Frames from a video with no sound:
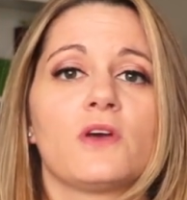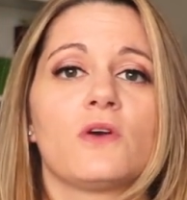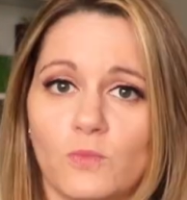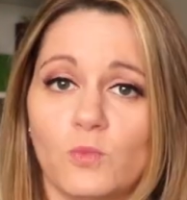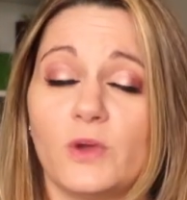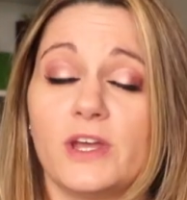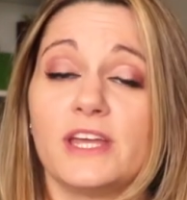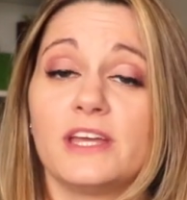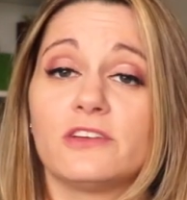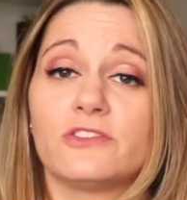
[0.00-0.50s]

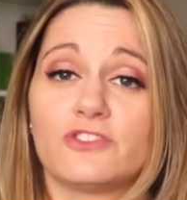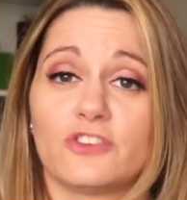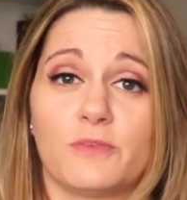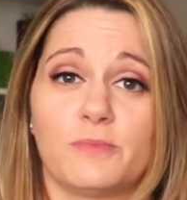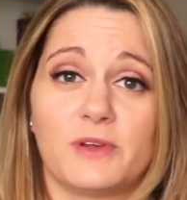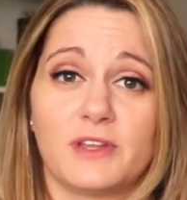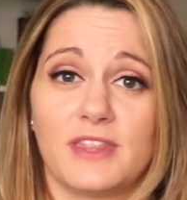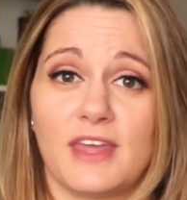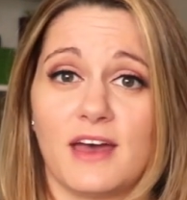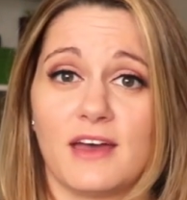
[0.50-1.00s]
we
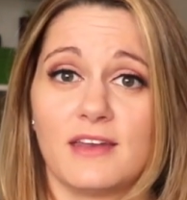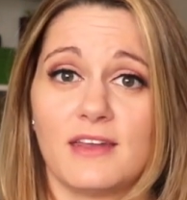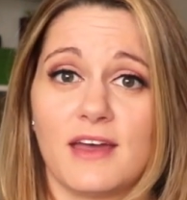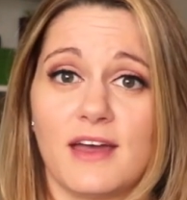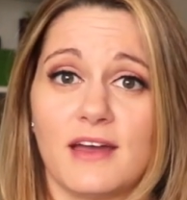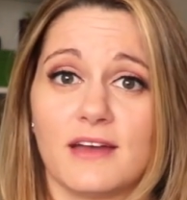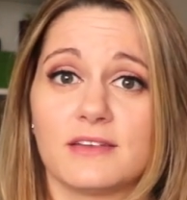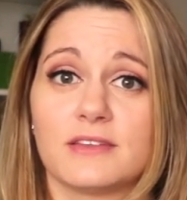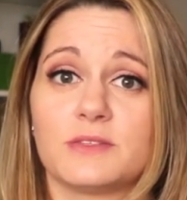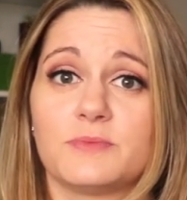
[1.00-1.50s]
interpret that
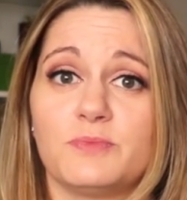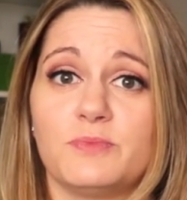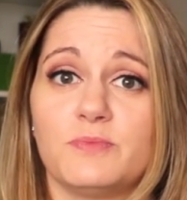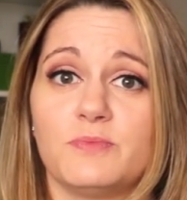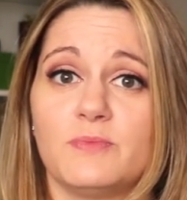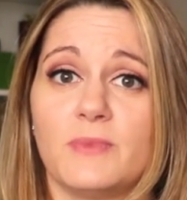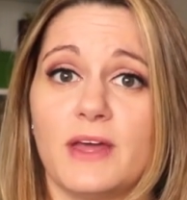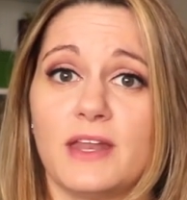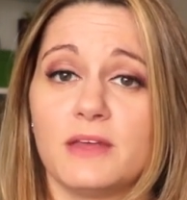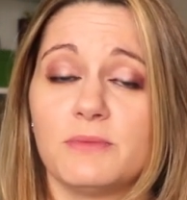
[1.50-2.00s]
as
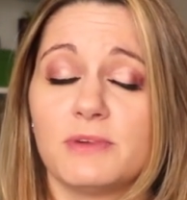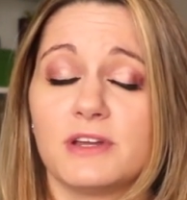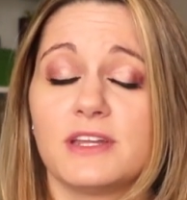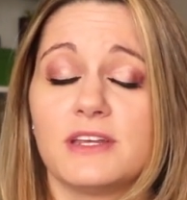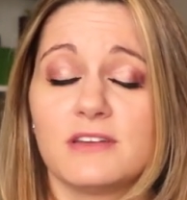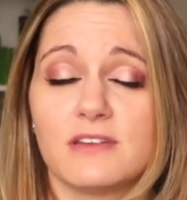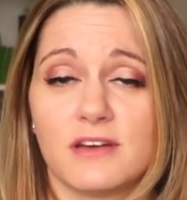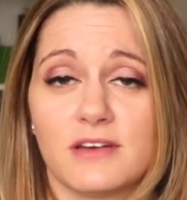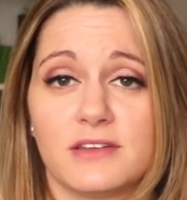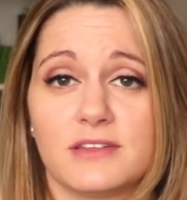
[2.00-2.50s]

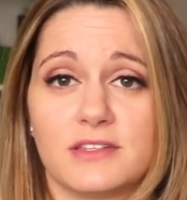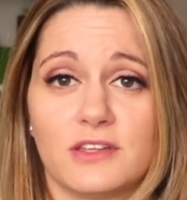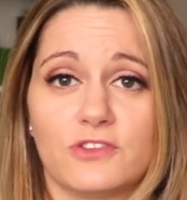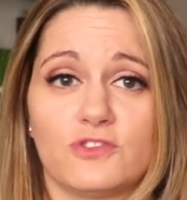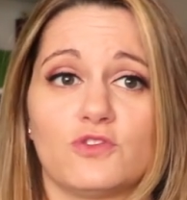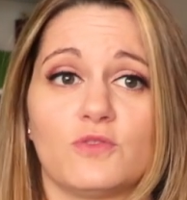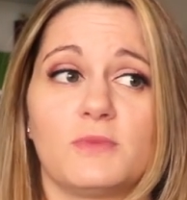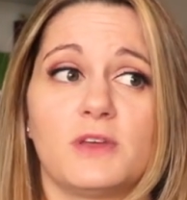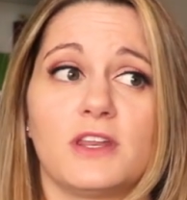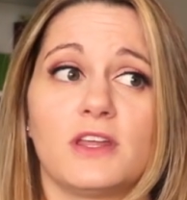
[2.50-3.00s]
anybody
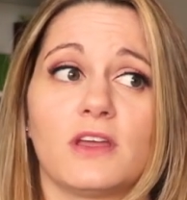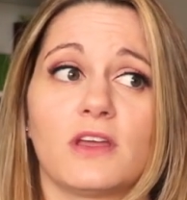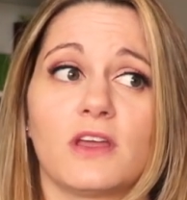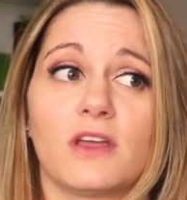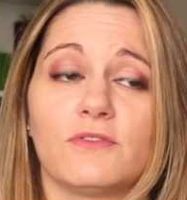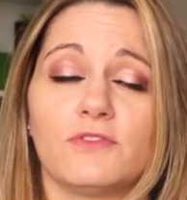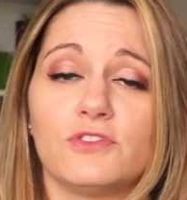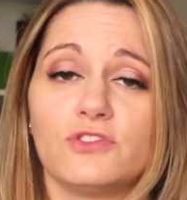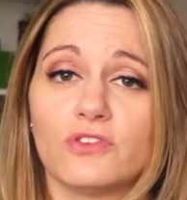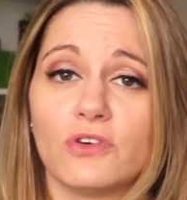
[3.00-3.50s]
non-essential, meaning
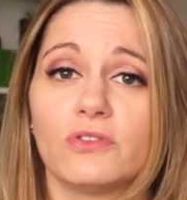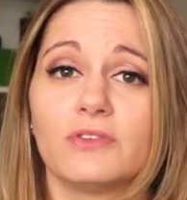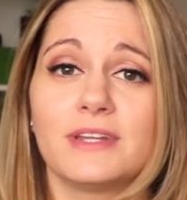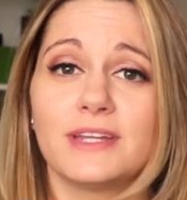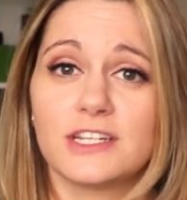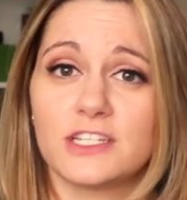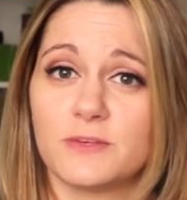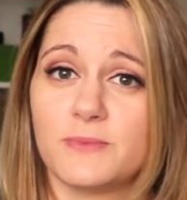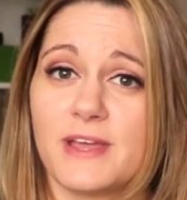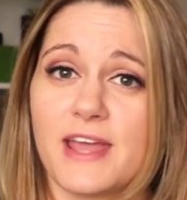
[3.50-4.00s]
if you don't
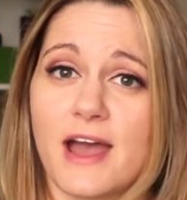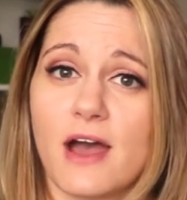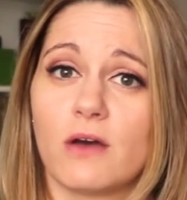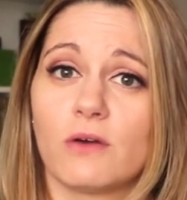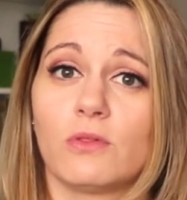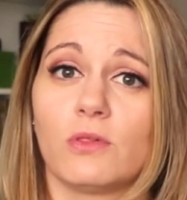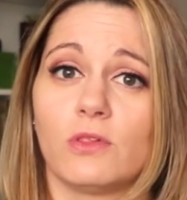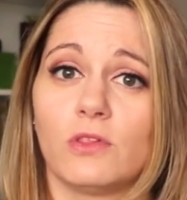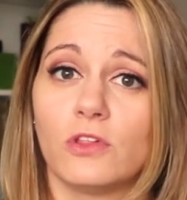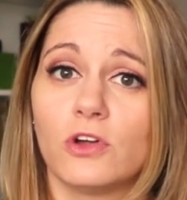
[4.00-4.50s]
need to be
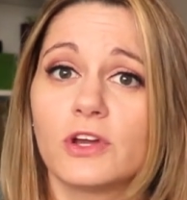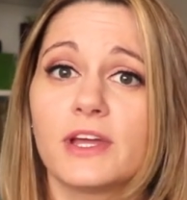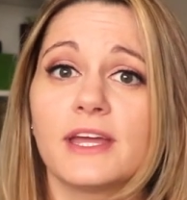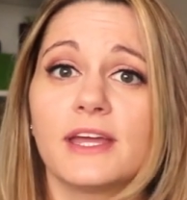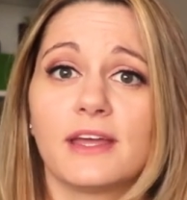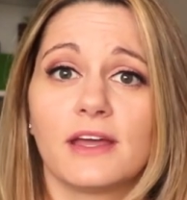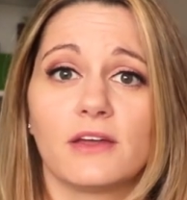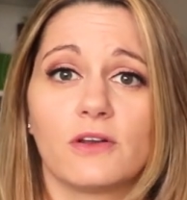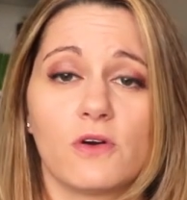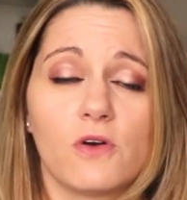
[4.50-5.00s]
out
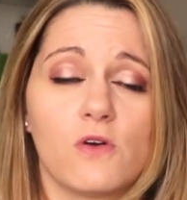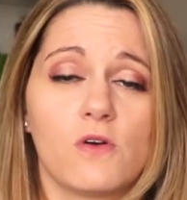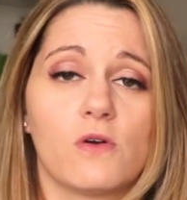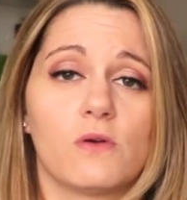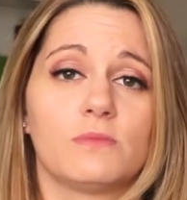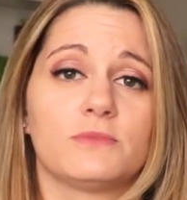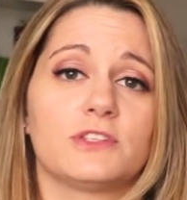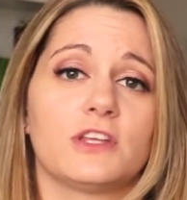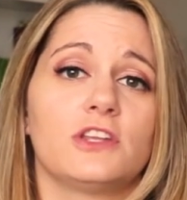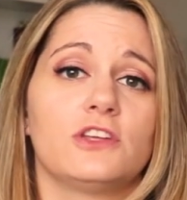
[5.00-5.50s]
looking at
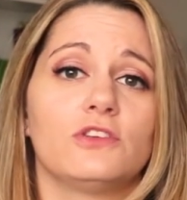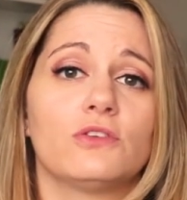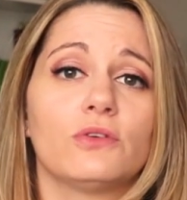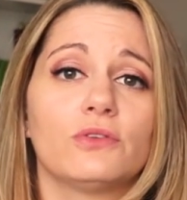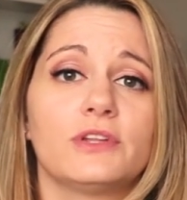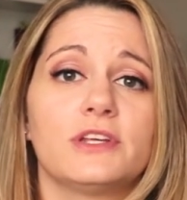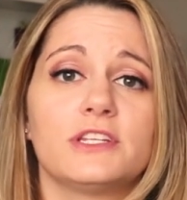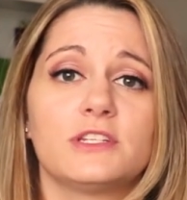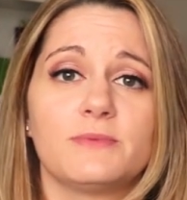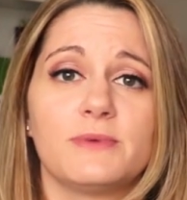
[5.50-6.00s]
homes and you
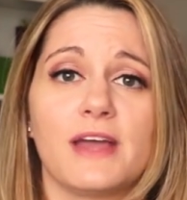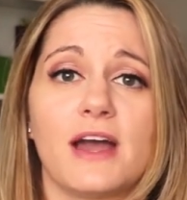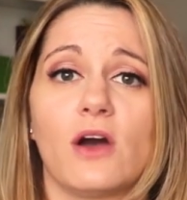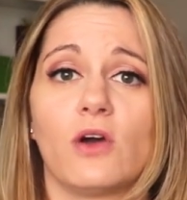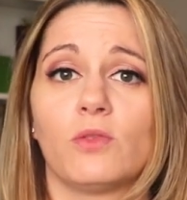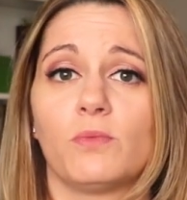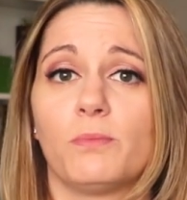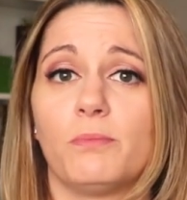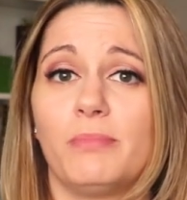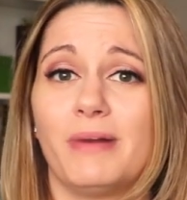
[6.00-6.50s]
don't need to be
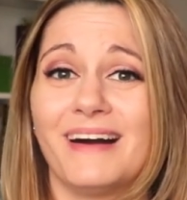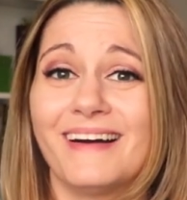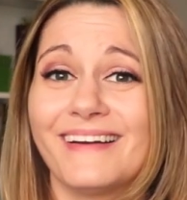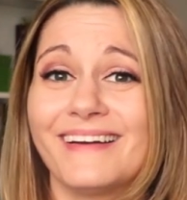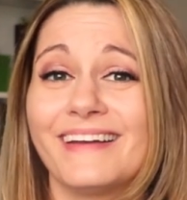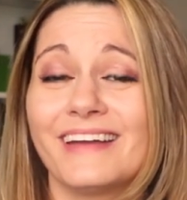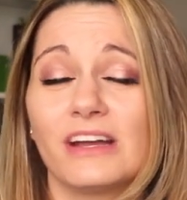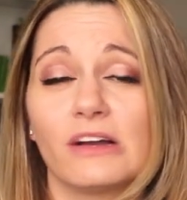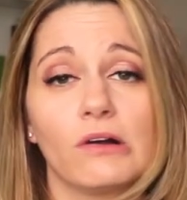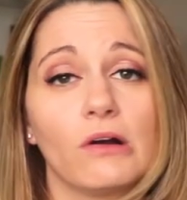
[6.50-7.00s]
out
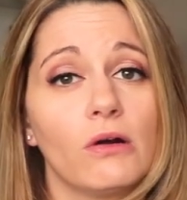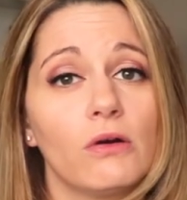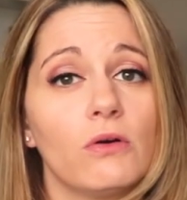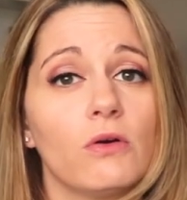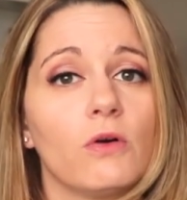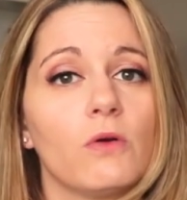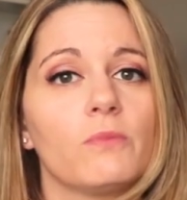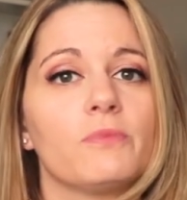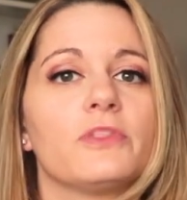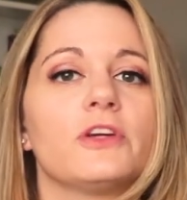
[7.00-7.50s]
buying a
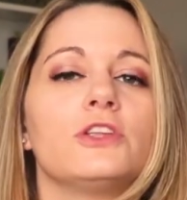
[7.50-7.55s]
home,